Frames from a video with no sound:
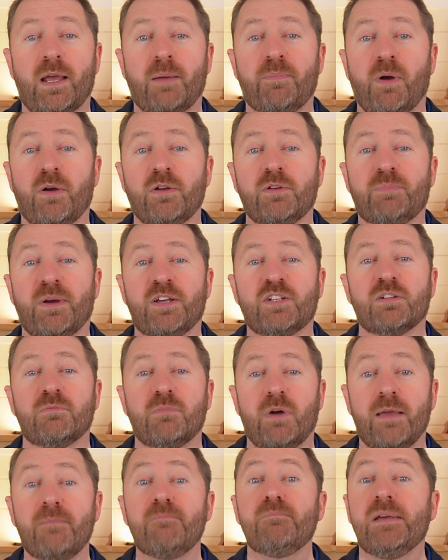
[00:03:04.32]
a boat based on
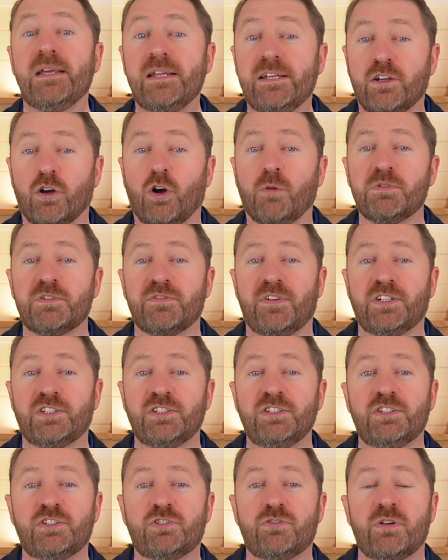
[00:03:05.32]
my immediate
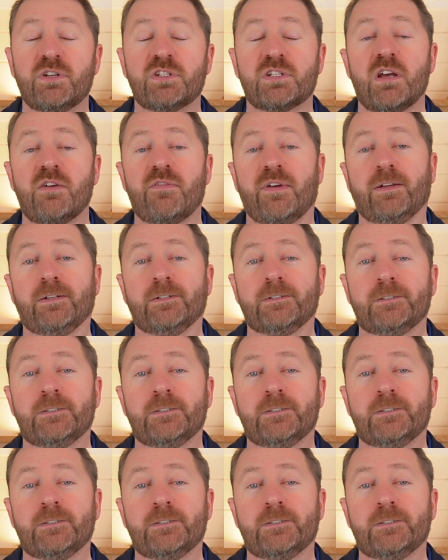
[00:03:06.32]
observations during survey.